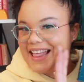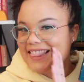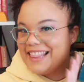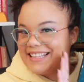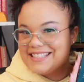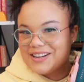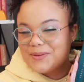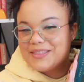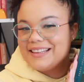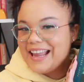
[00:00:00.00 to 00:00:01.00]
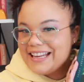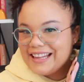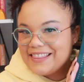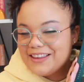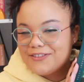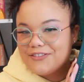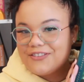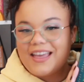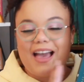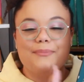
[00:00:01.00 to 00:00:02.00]
let's start with The Lightning Thief.
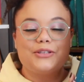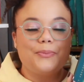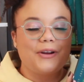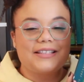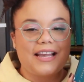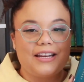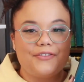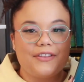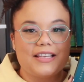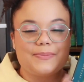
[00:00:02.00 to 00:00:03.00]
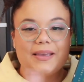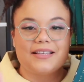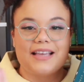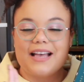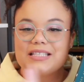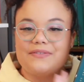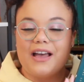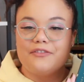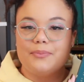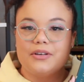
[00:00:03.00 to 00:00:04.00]
I'm super excited for this because it has
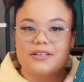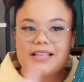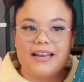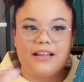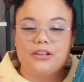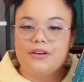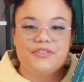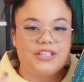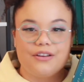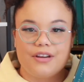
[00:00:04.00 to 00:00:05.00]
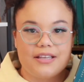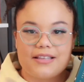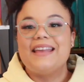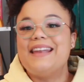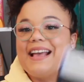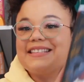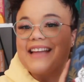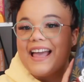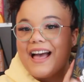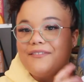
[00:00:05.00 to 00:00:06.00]
5 books and I love series.
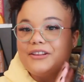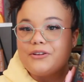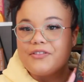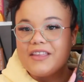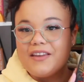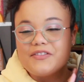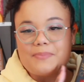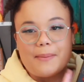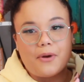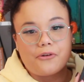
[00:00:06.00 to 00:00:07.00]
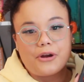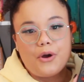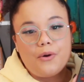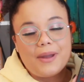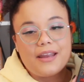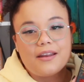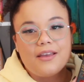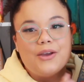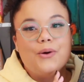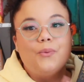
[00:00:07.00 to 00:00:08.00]
Next, I have Little Thieves by Margaret Owen.
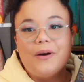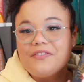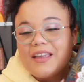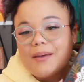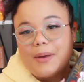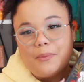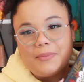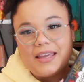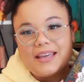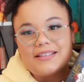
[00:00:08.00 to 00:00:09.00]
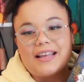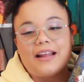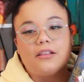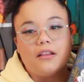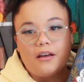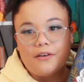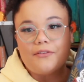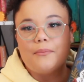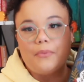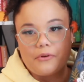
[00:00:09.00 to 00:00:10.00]
One thing about me is that I
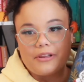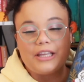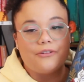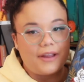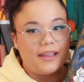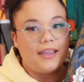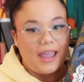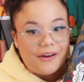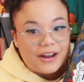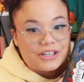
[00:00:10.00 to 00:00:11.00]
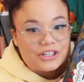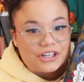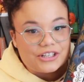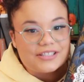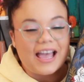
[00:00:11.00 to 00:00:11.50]
love morally gray characters.